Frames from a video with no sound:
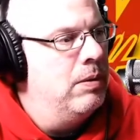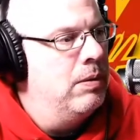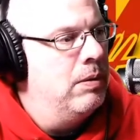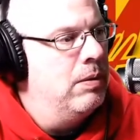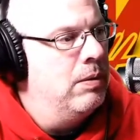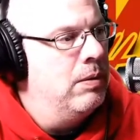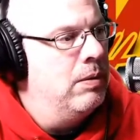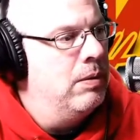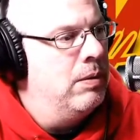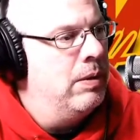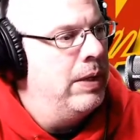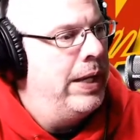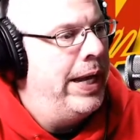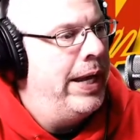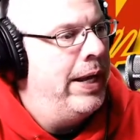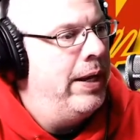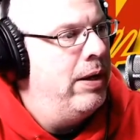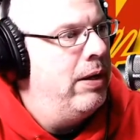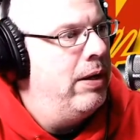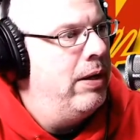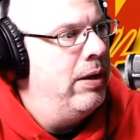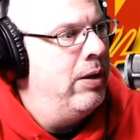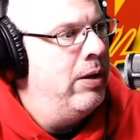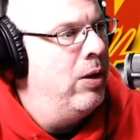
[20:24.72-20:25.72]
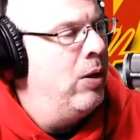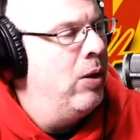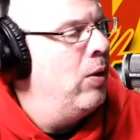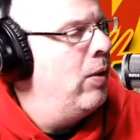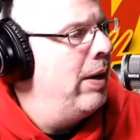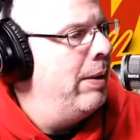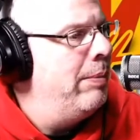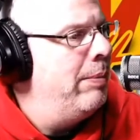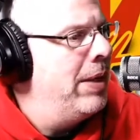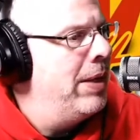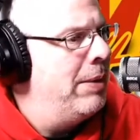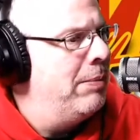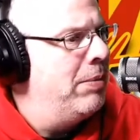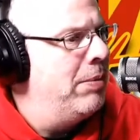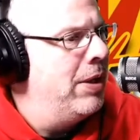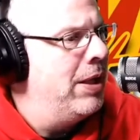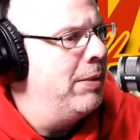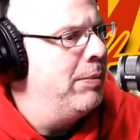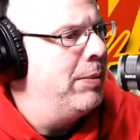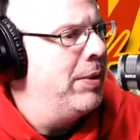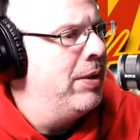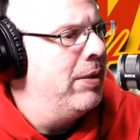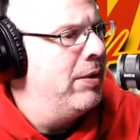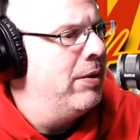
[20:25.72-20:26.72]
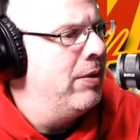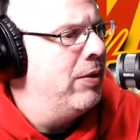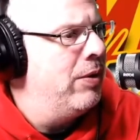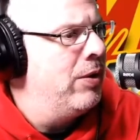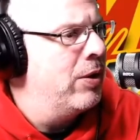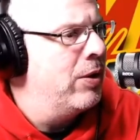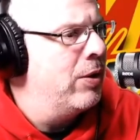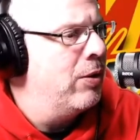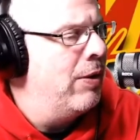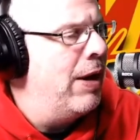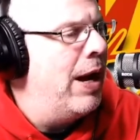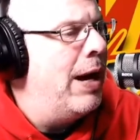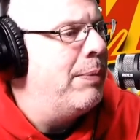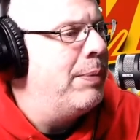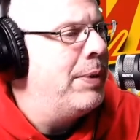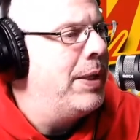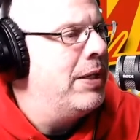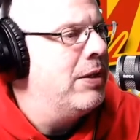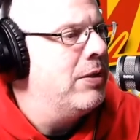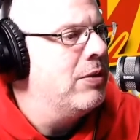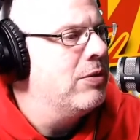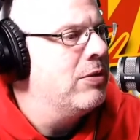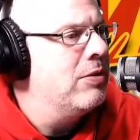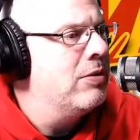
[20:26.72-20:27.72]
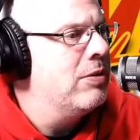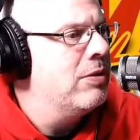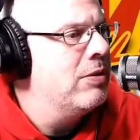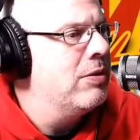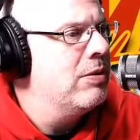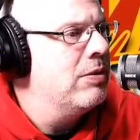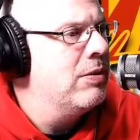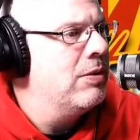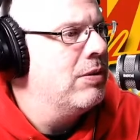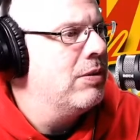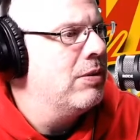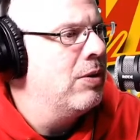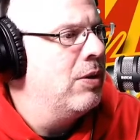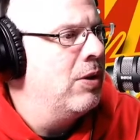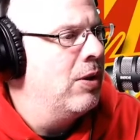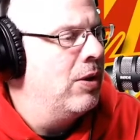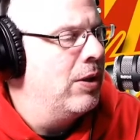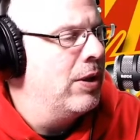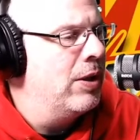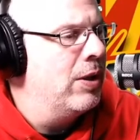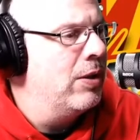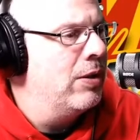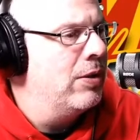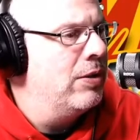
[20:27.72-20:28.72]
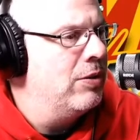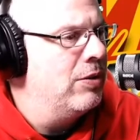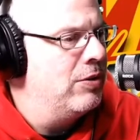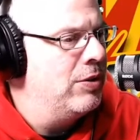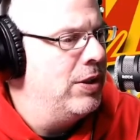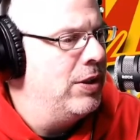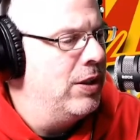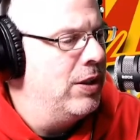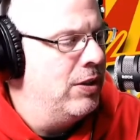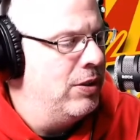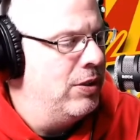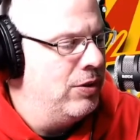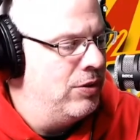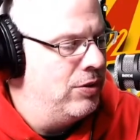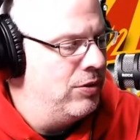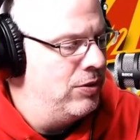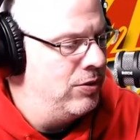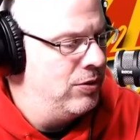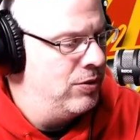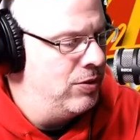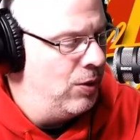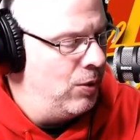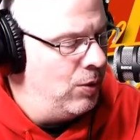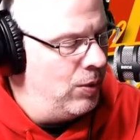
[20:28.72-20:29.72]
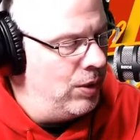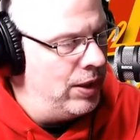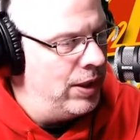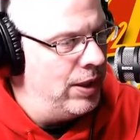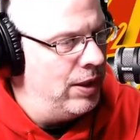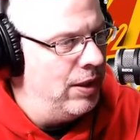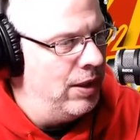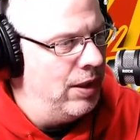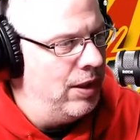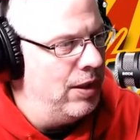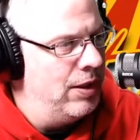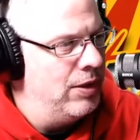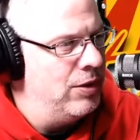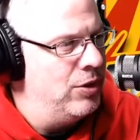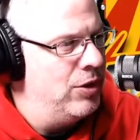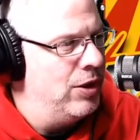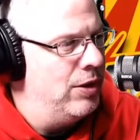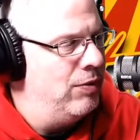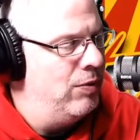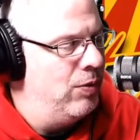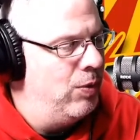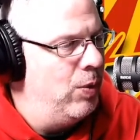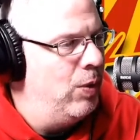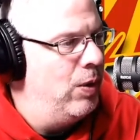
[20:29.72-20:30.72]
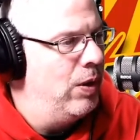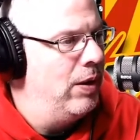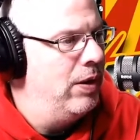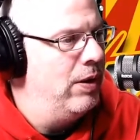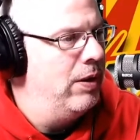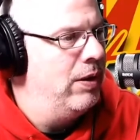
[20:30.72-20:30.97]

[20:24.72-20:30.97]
And no, I'm not blaming their crappiness earlier this year just solely on Geoff Ward.